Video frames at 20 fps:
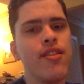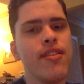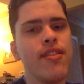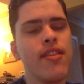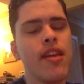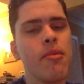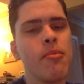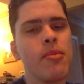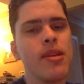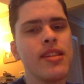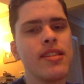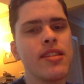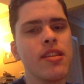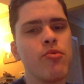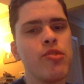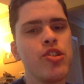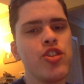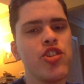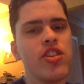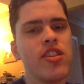that means that
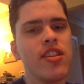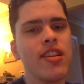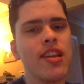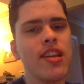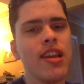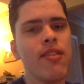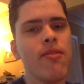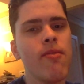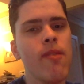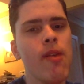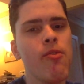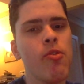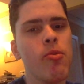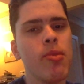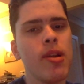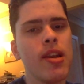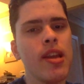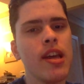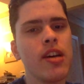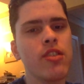we shouldn't give
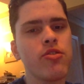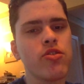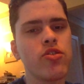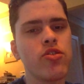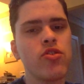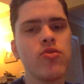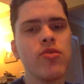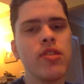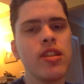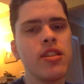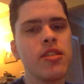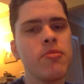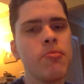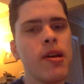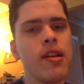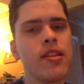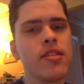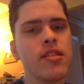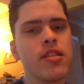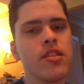everybody else who needs
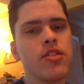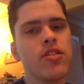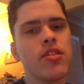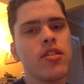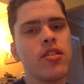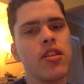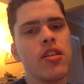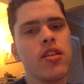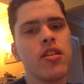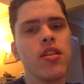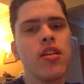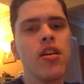penicillin.